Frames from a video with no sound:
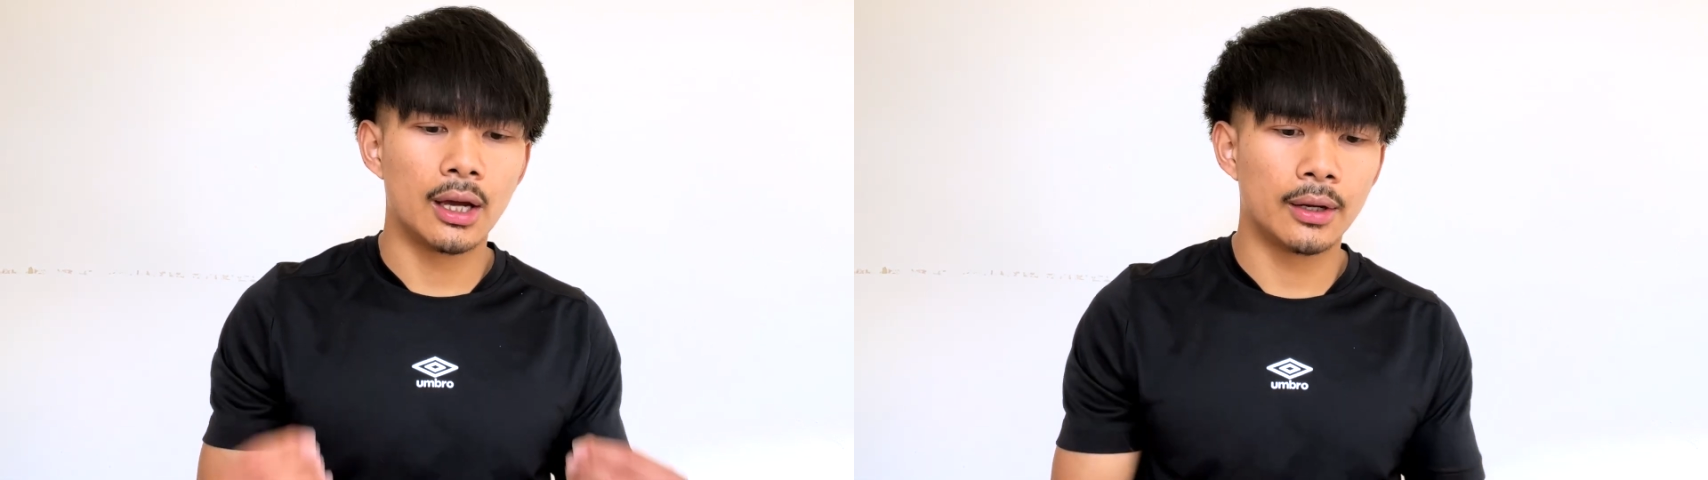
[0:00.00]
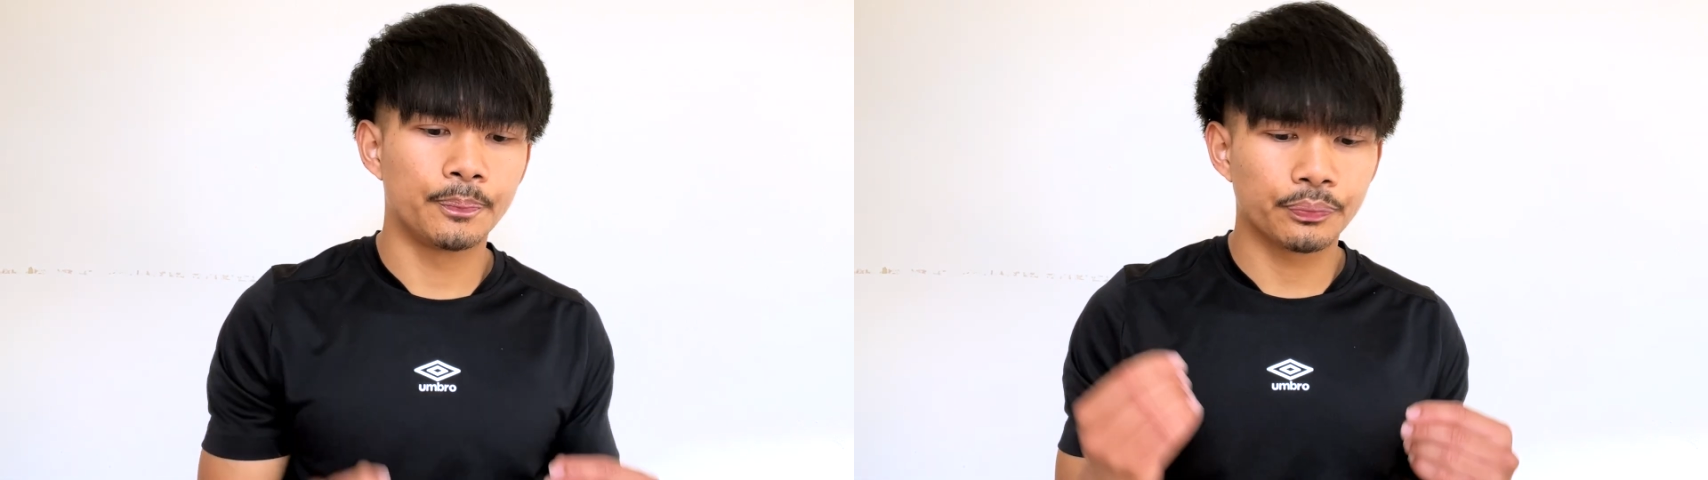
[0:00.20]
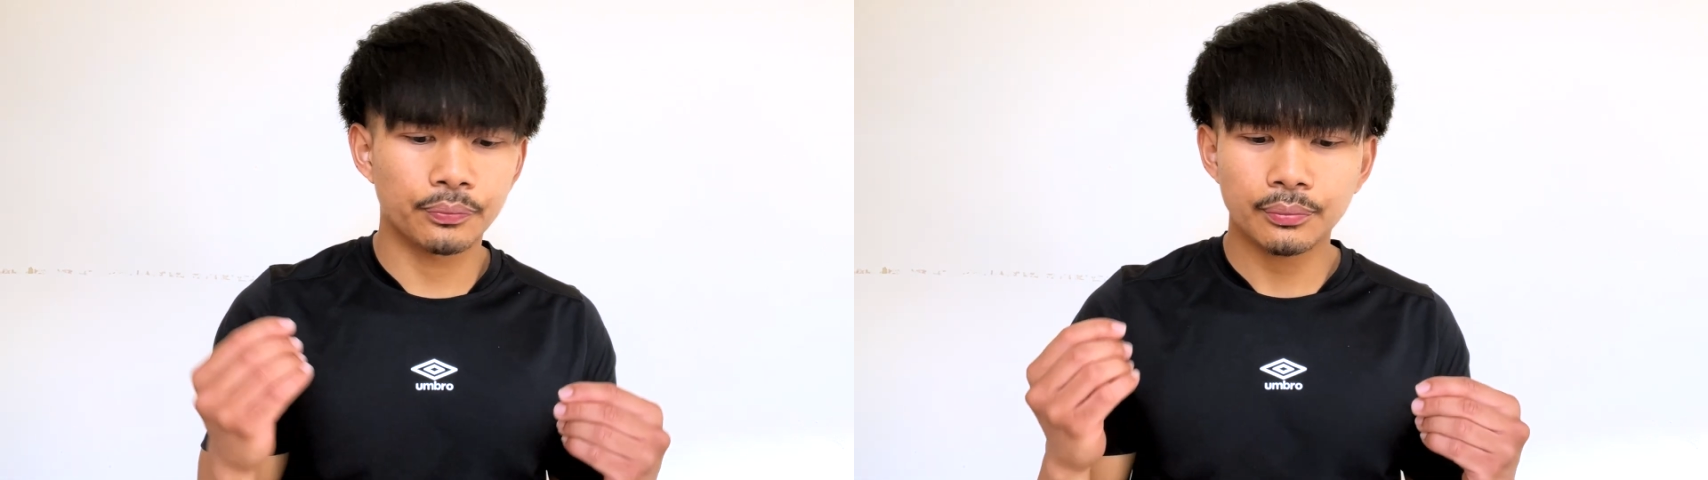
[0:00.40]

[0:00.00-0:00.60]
And